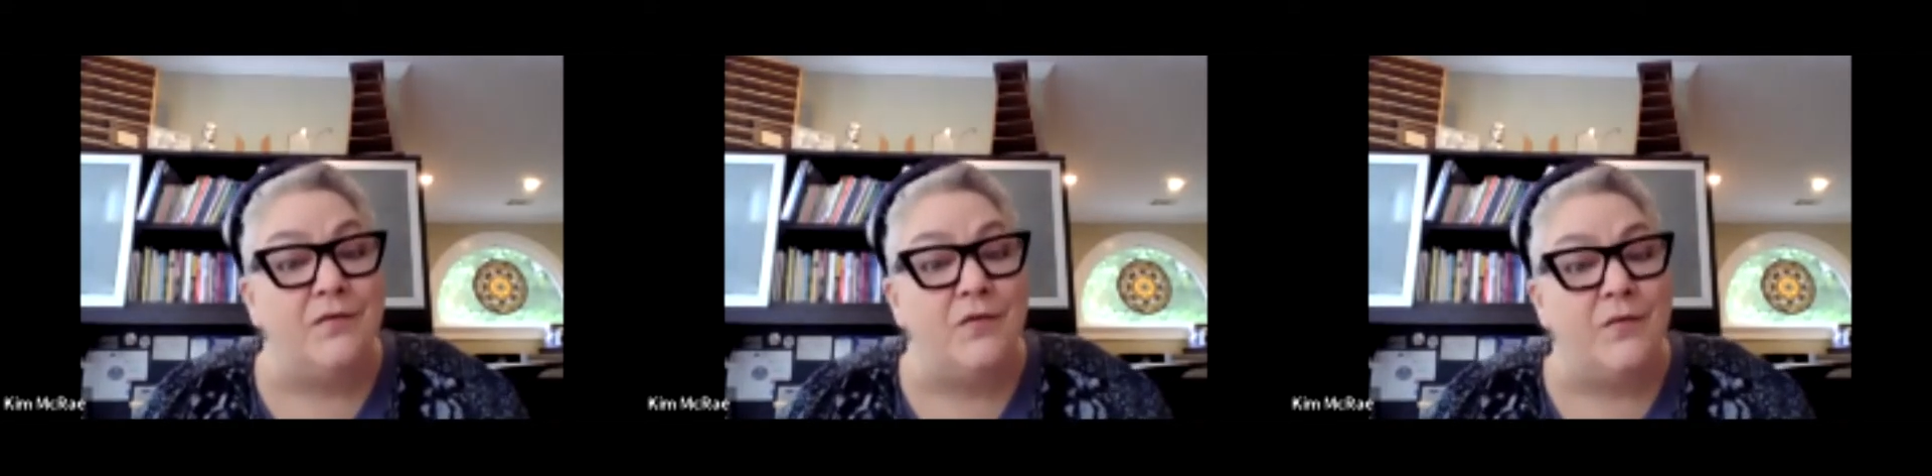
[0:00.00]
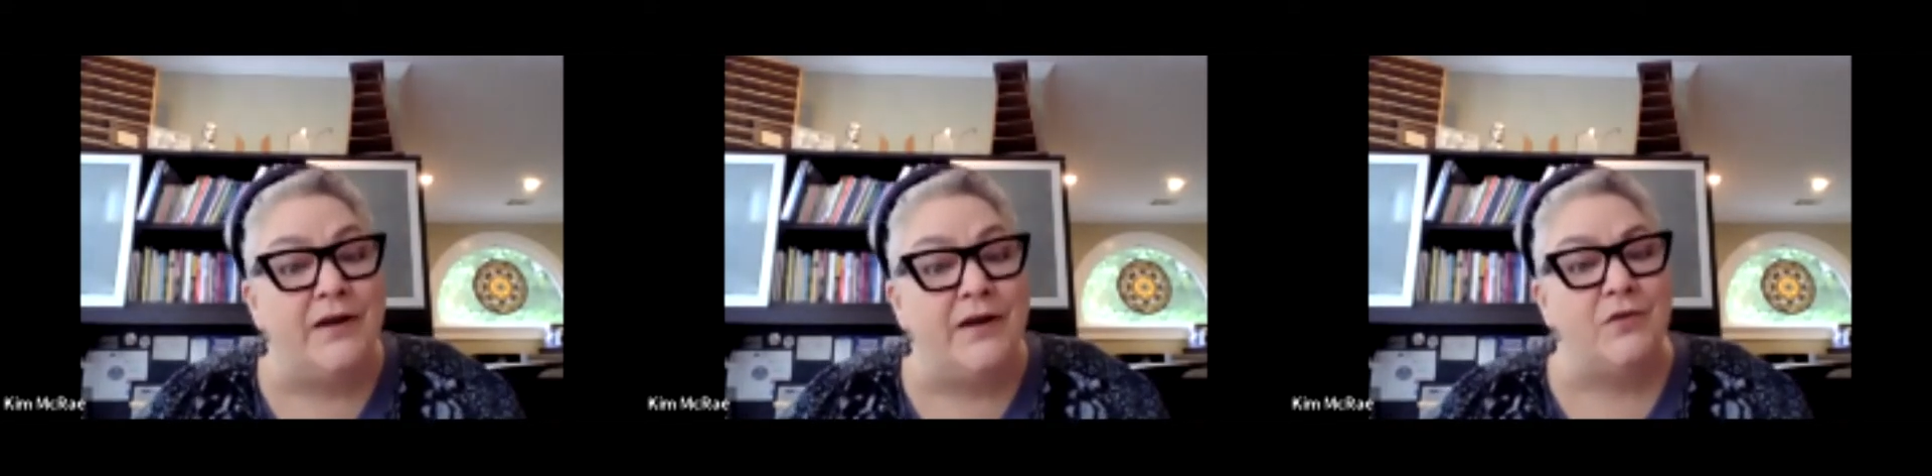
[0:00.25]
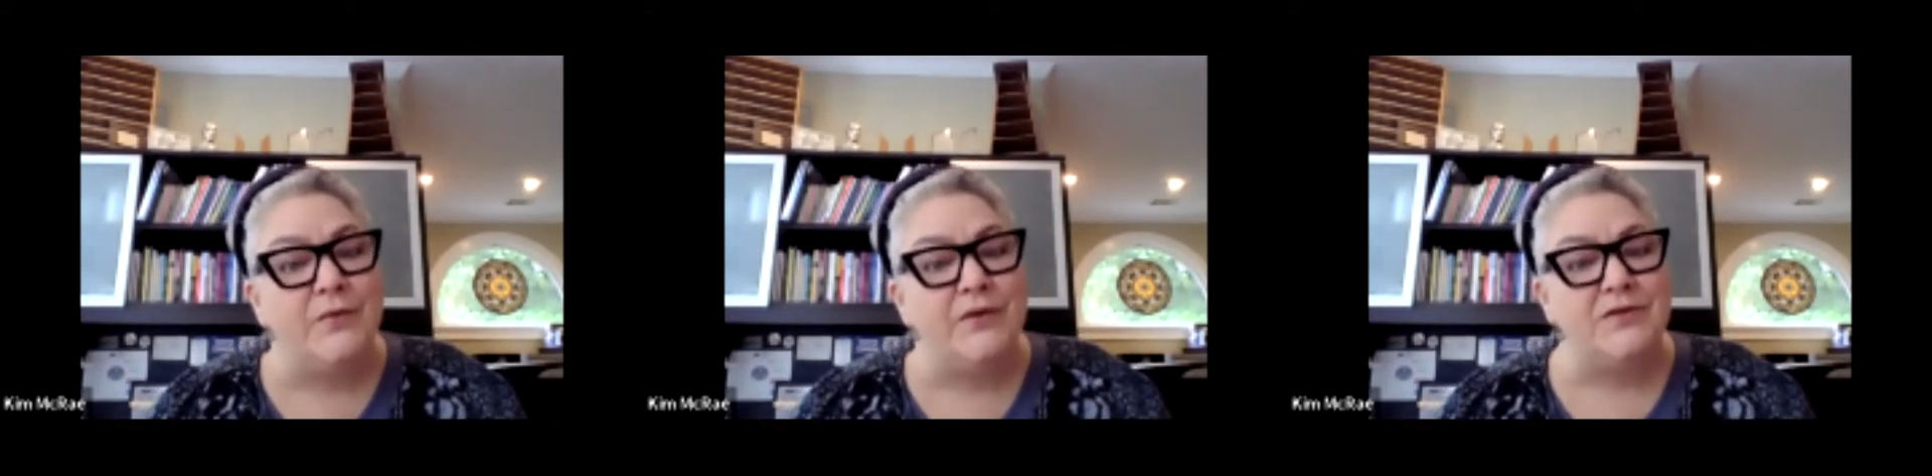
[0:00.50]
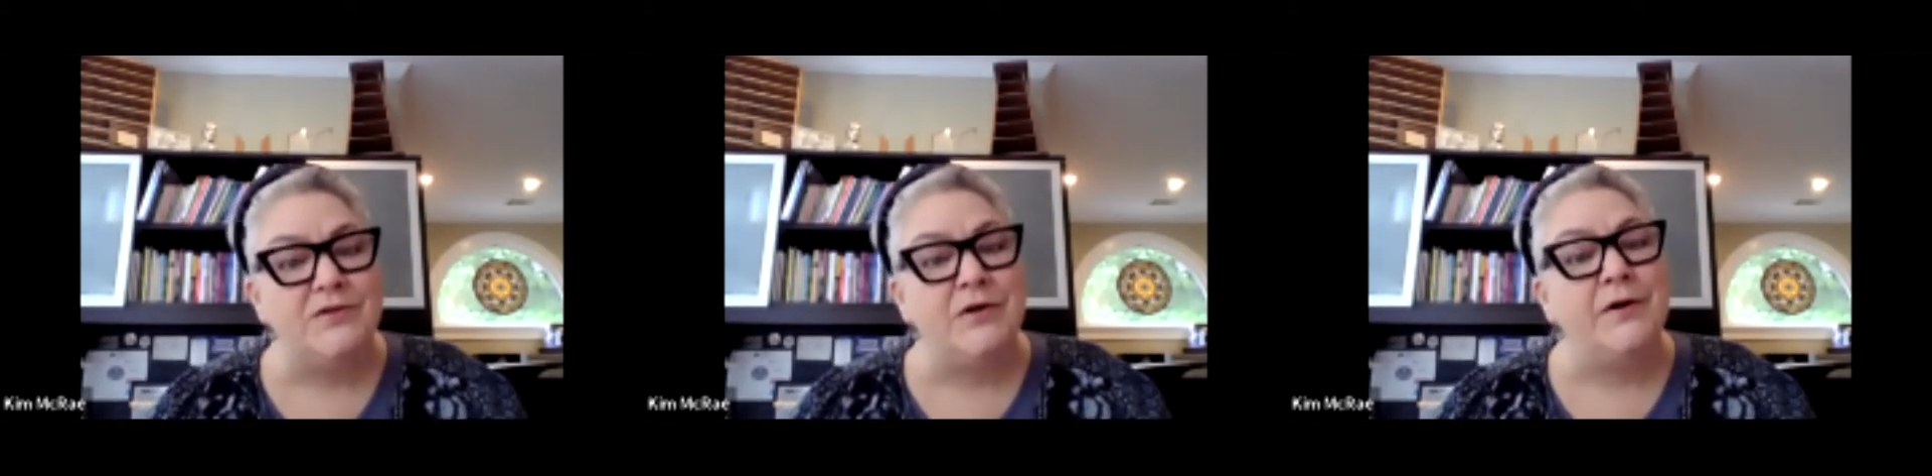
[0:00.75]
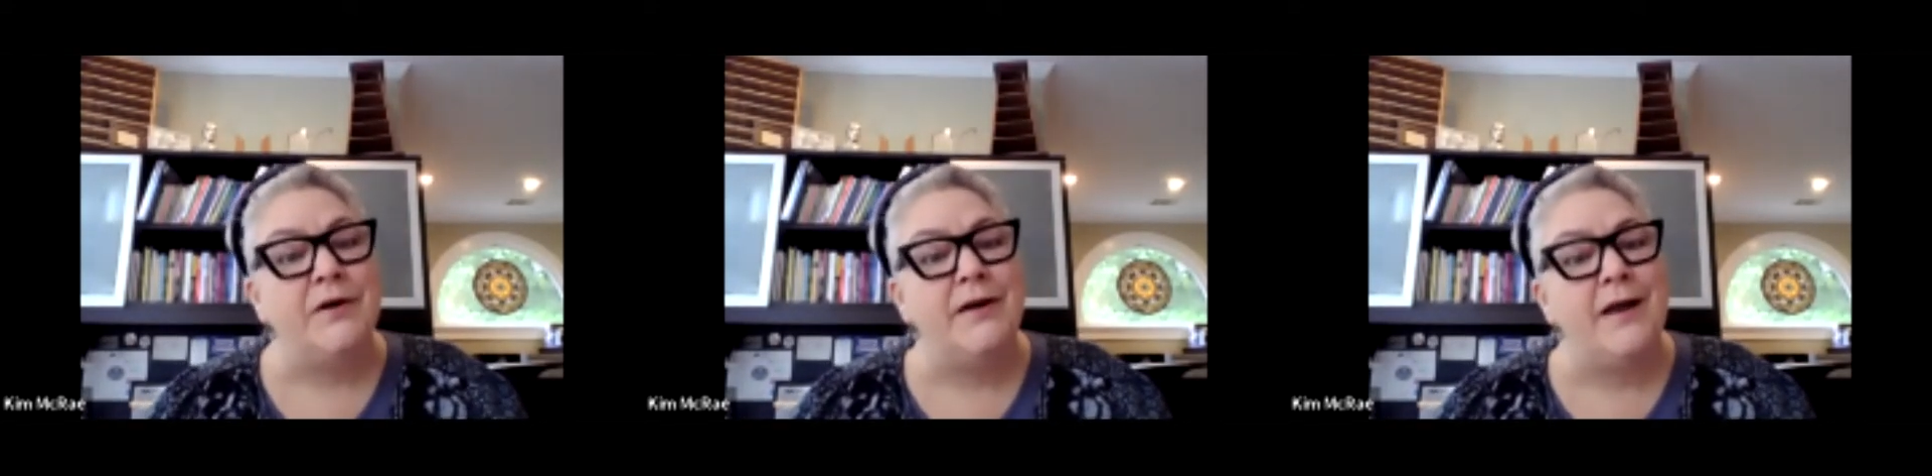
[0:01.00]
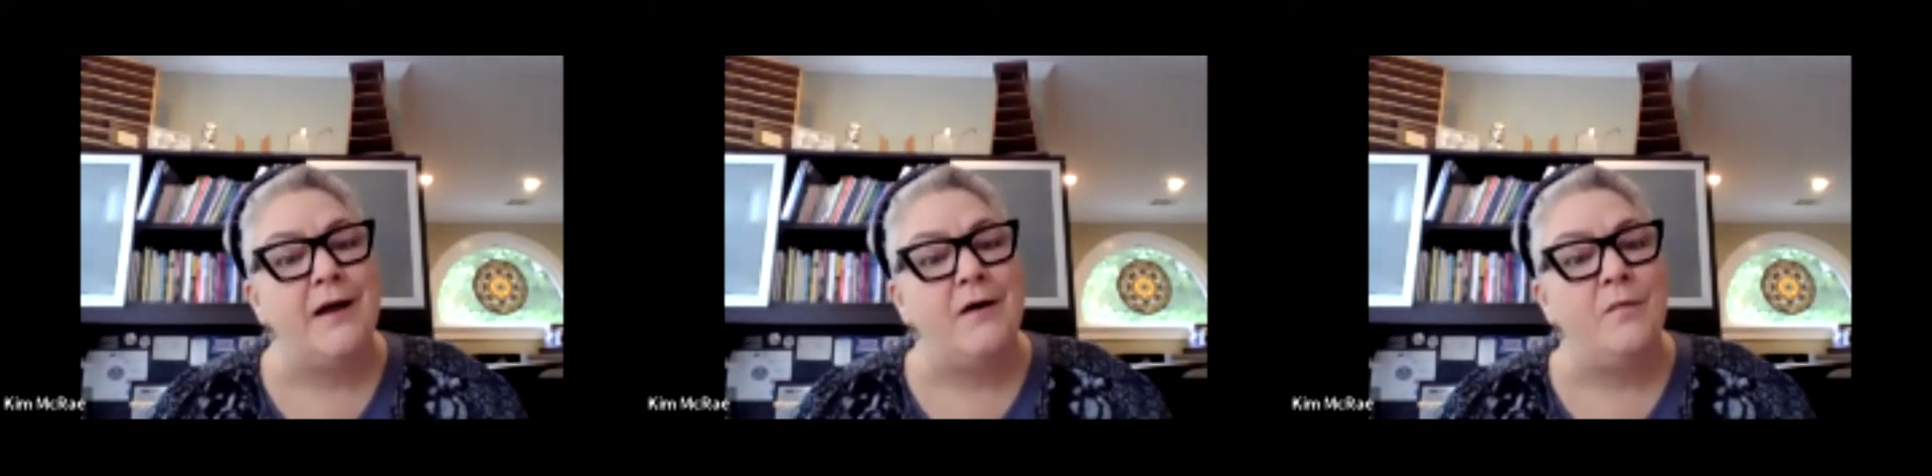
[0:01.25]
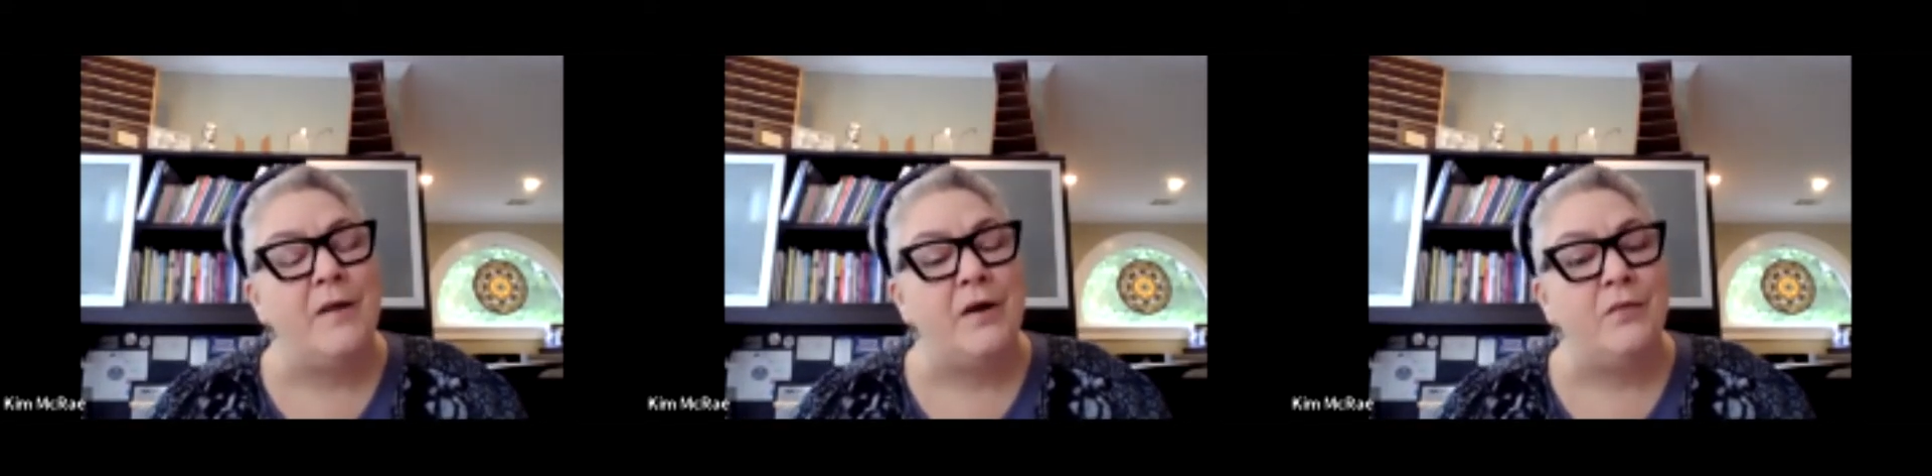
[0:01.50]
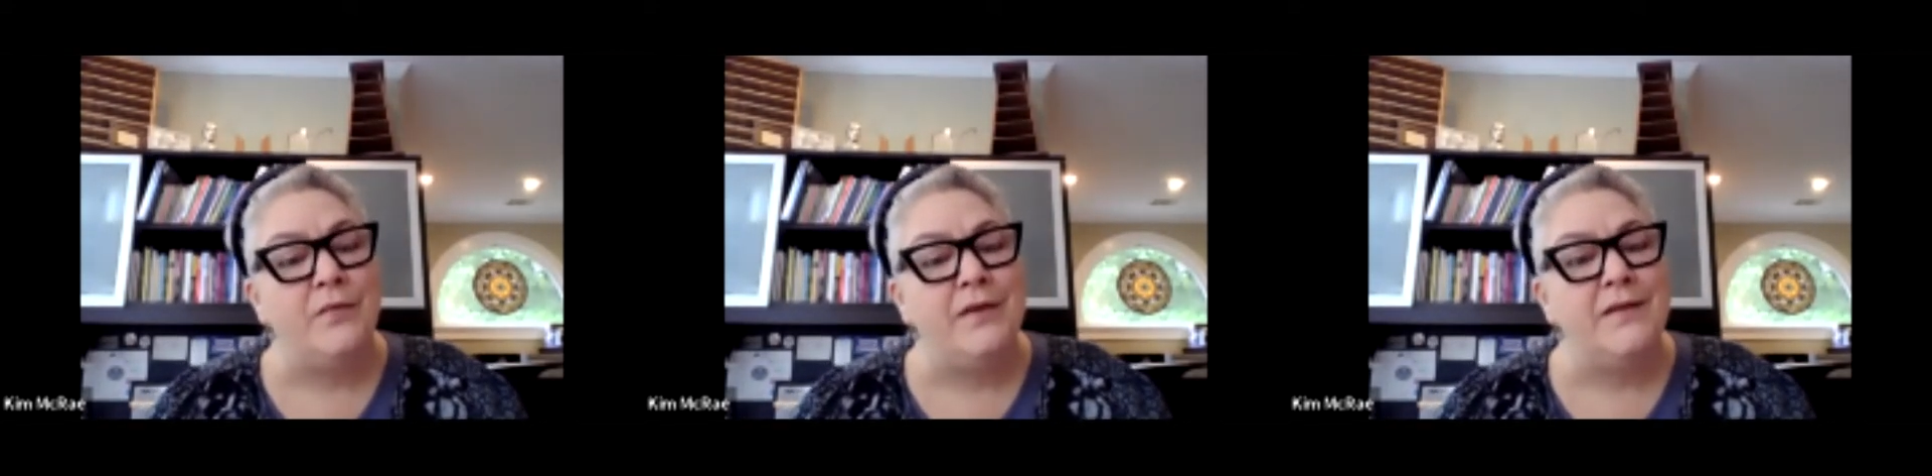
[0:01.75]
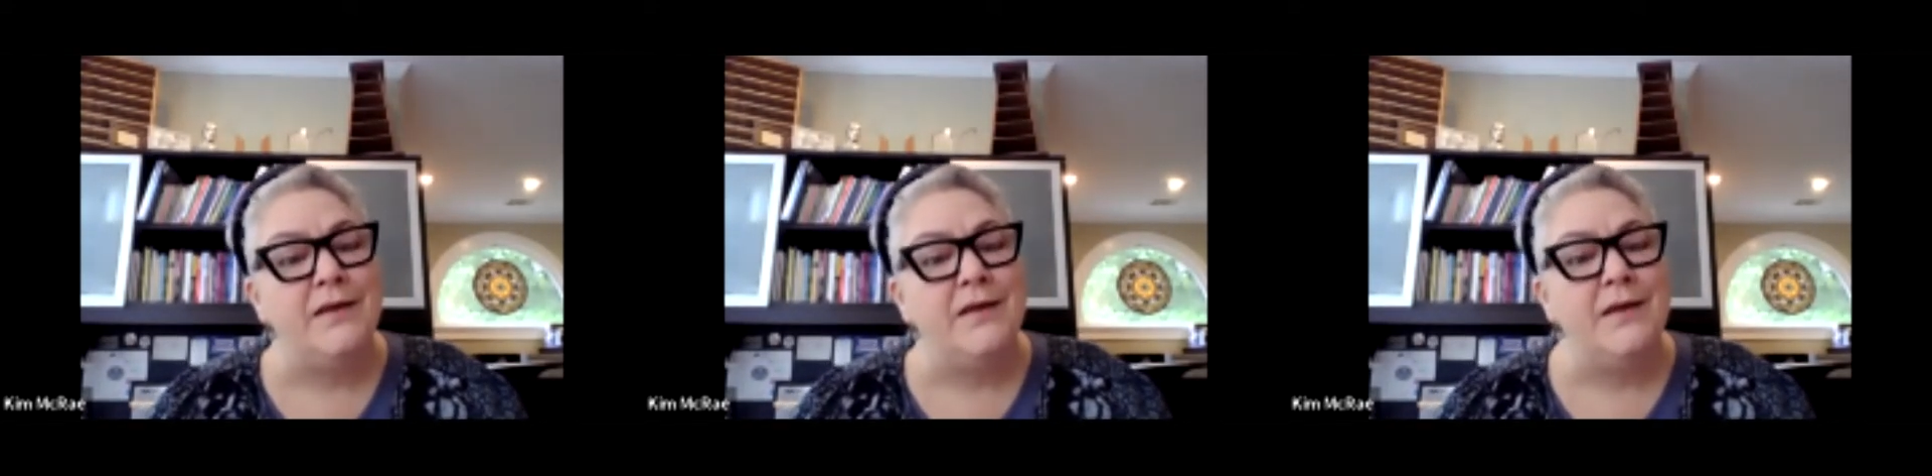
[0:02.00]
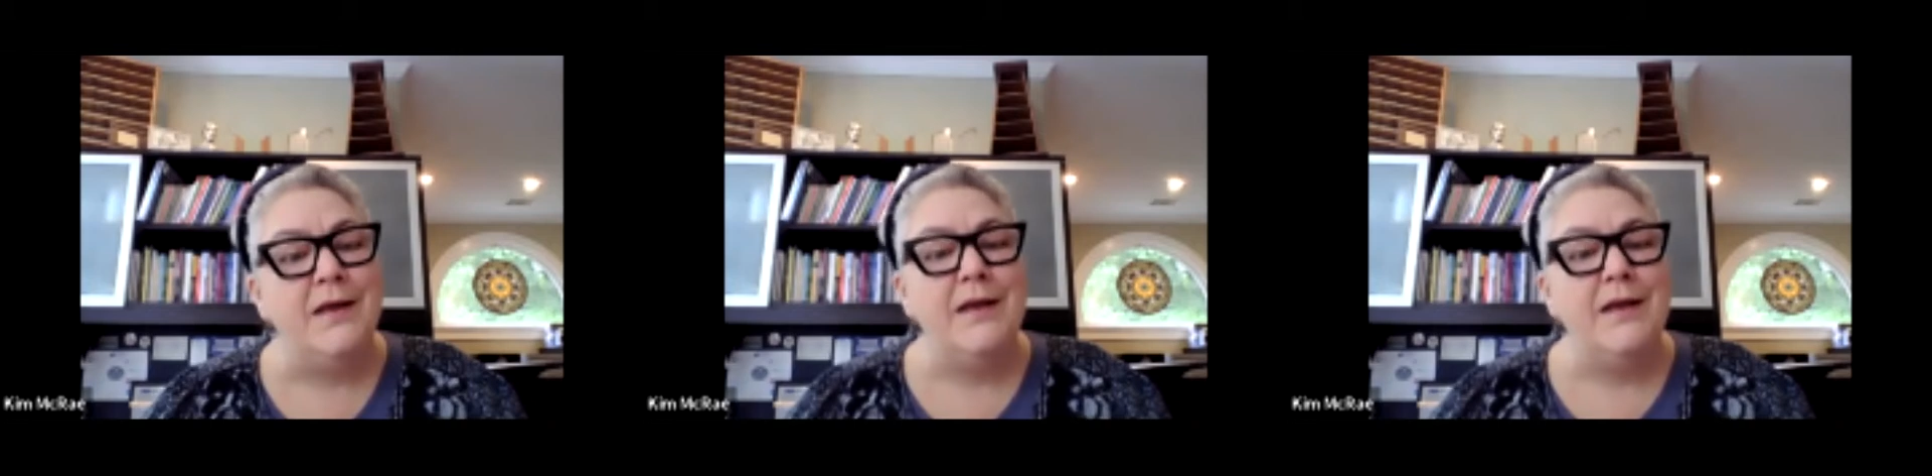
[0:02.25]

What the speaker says: Gwyneth, we started out by really